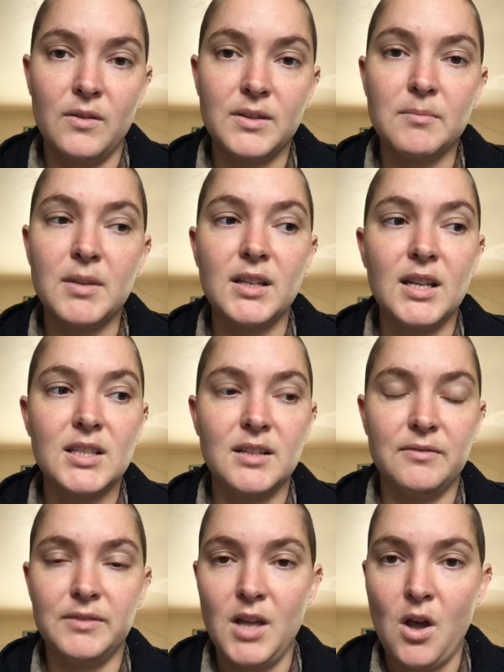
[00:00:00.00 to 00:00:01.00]
If something needs to
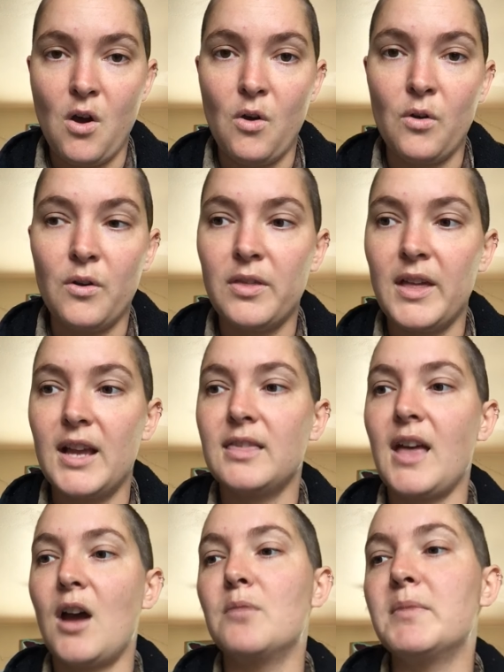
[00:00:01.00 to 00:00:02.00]
flow, like
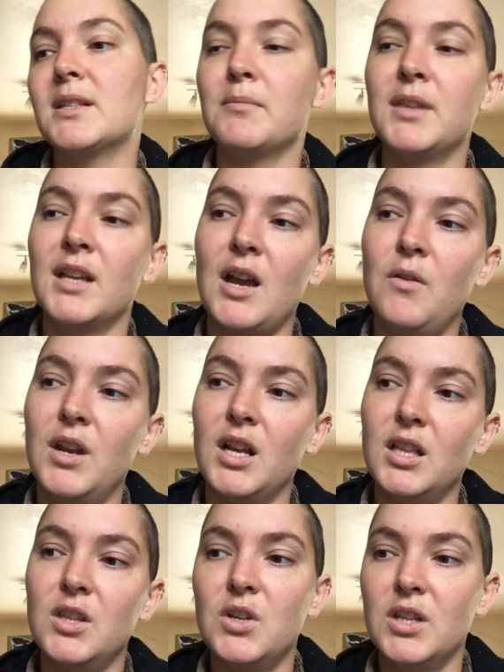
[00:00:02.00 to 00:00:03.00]
that would be something I would
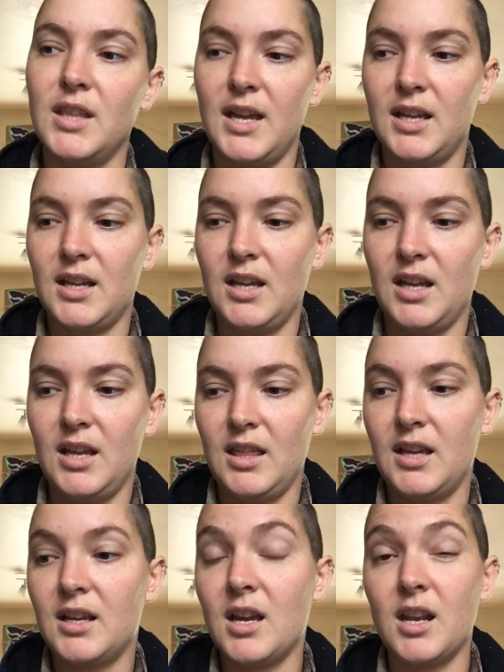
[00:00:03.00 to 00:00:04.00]
include in like a
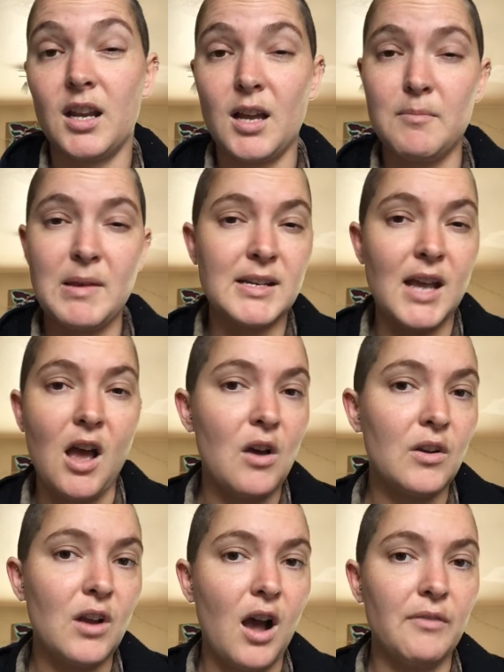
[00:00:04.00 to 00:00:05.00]
like kind of coming
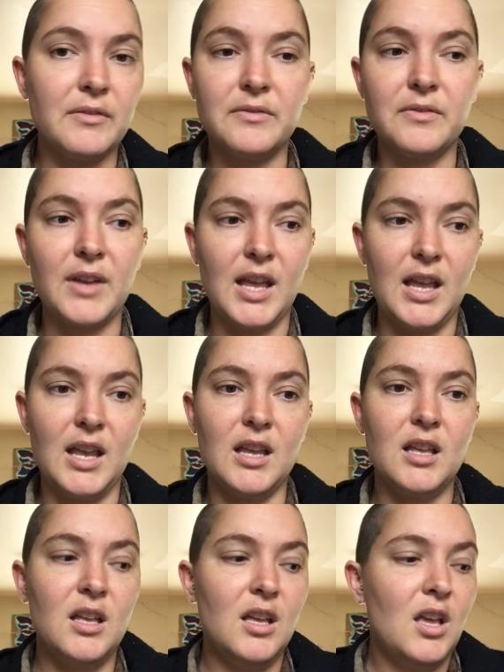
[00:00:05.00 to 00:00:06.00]
down off of a
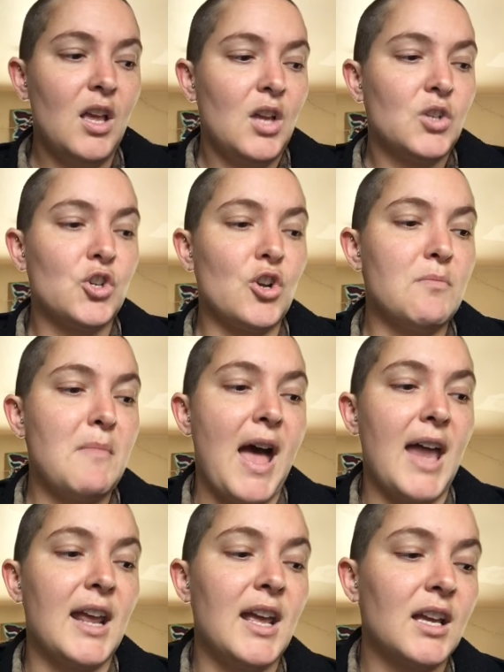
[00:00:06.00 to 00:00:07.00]

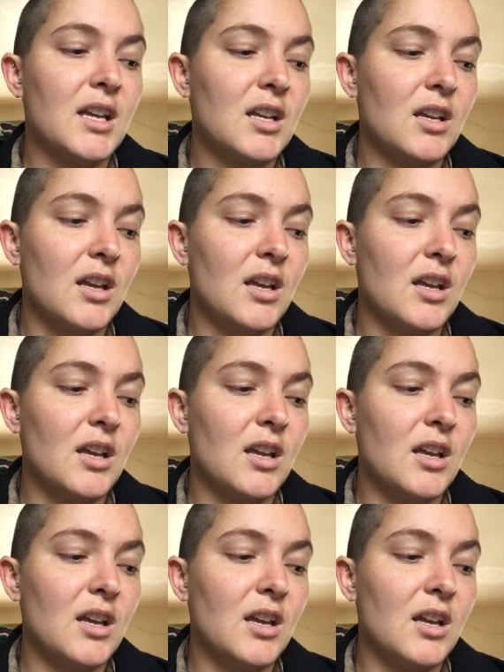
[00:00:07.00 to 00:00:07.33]
traumatic